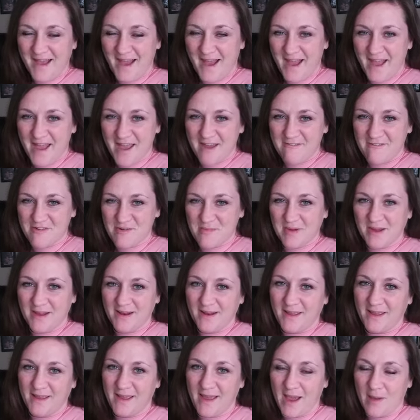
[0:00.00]
Hi,
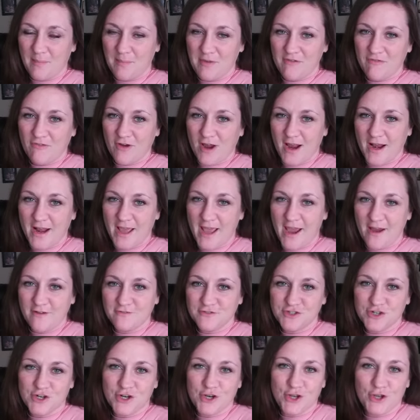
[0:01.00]
everybody. Happy Friday
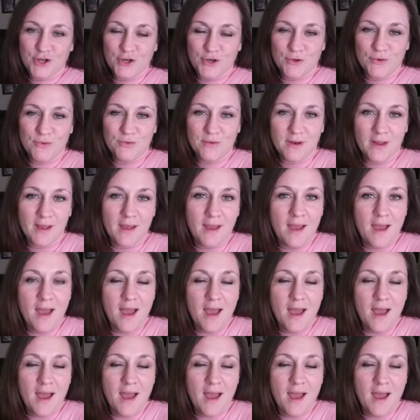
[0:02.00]
afternoon.